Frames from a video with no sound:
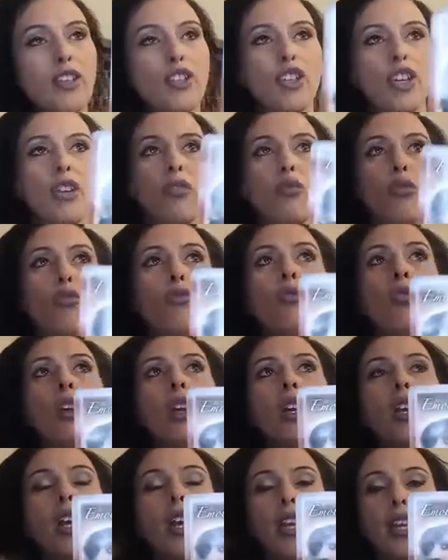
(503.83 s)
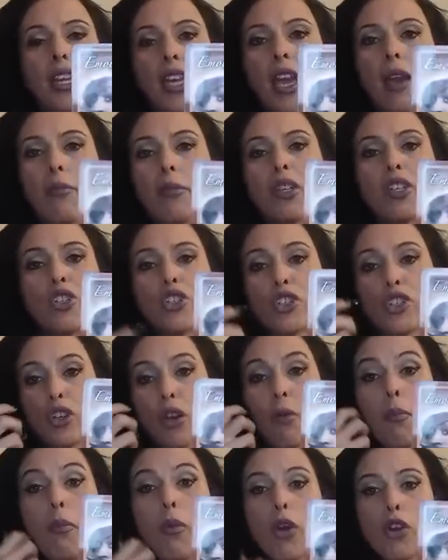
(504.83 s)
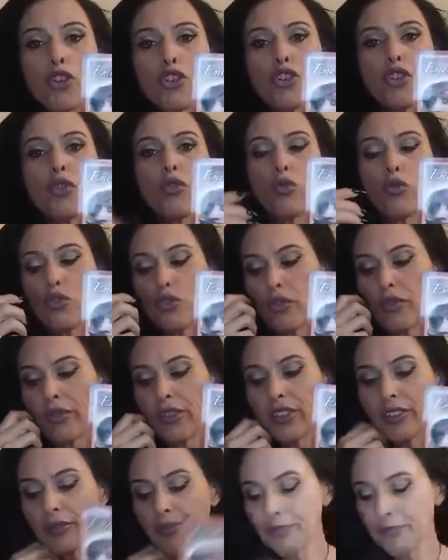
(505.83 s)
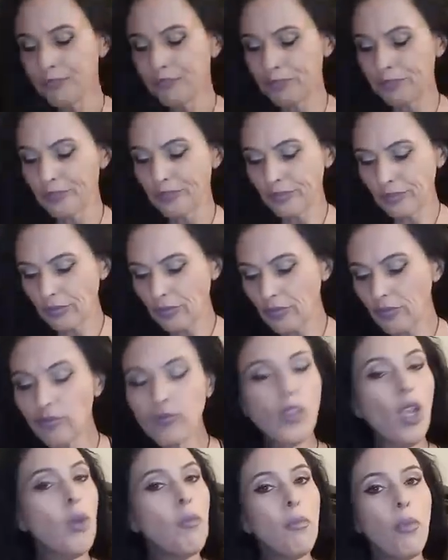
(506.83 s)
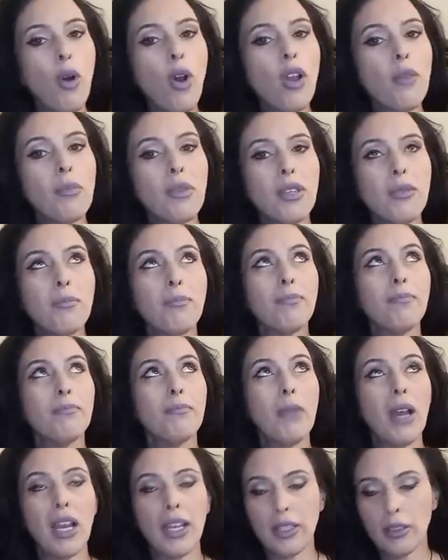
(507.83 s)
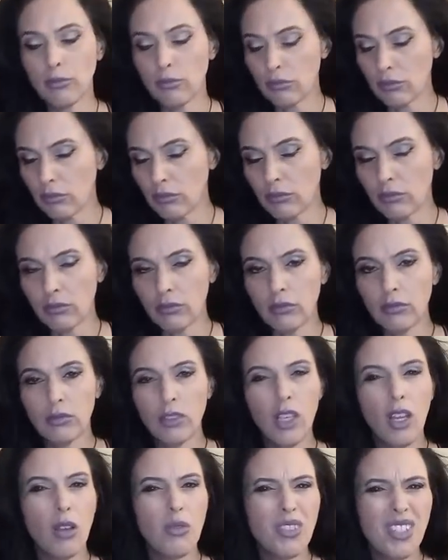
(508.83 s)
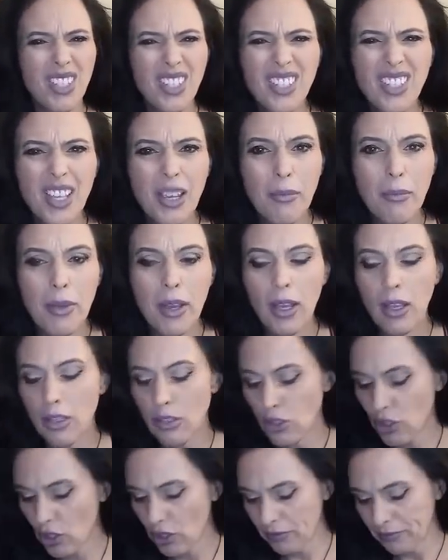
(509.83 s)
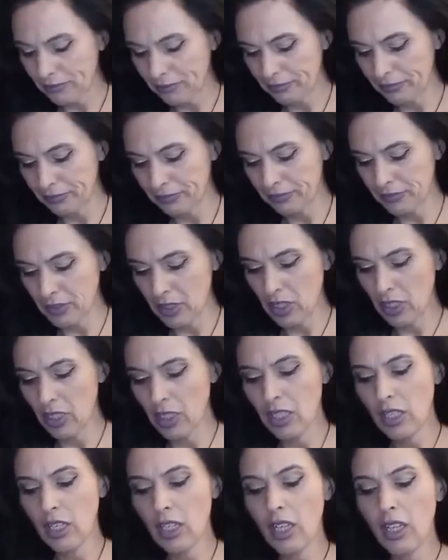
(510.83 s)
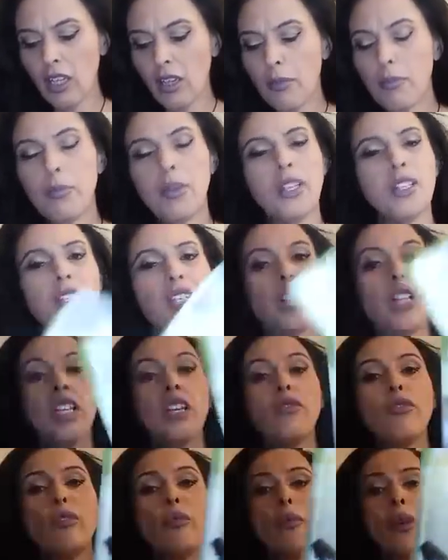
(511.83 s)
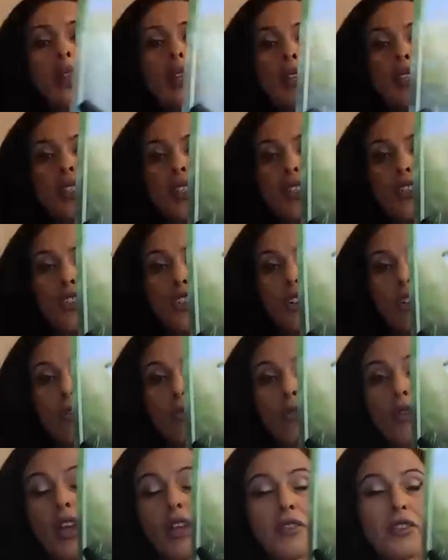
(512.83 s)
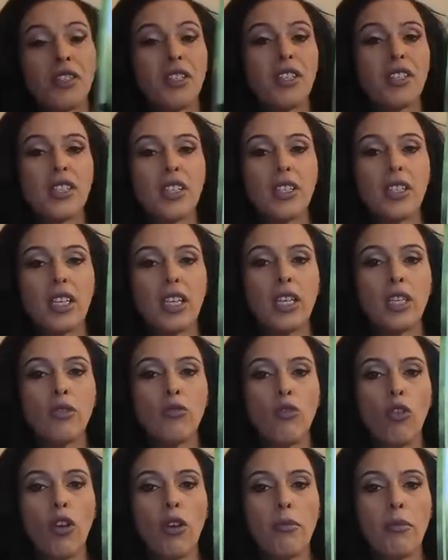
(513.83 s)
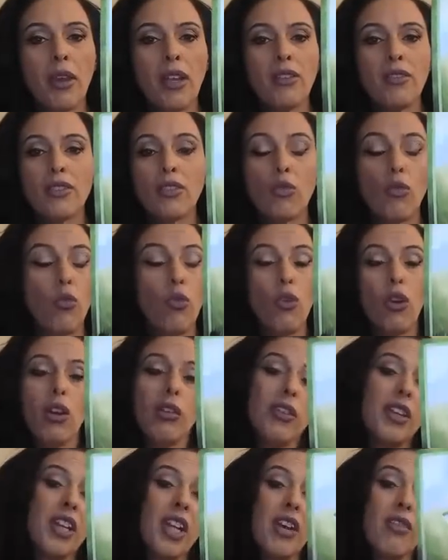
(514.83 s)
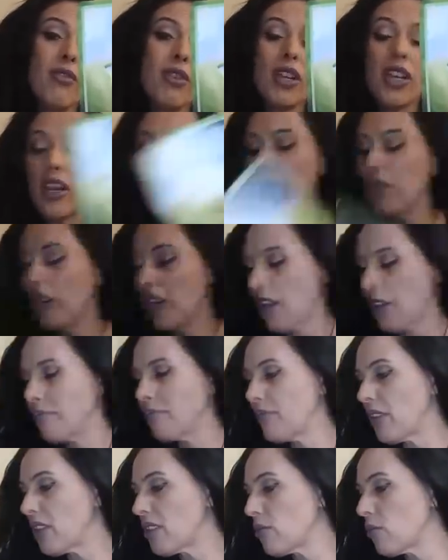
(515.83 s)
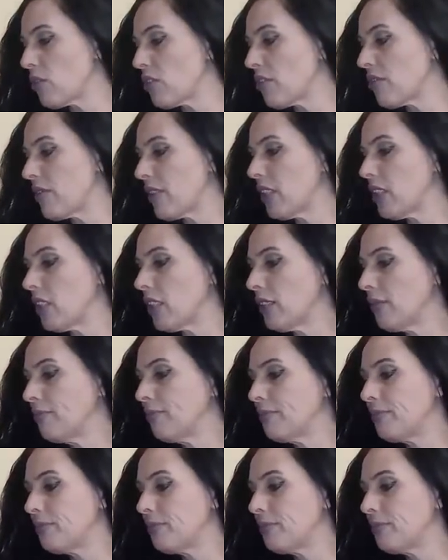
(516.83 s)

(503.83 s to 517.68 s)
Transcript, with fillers: in general, it can be just emotional driven by mid-May. I was going to say March, but it's going to give you balance in general. And this is either in romance or in every area. That's what it's feeling.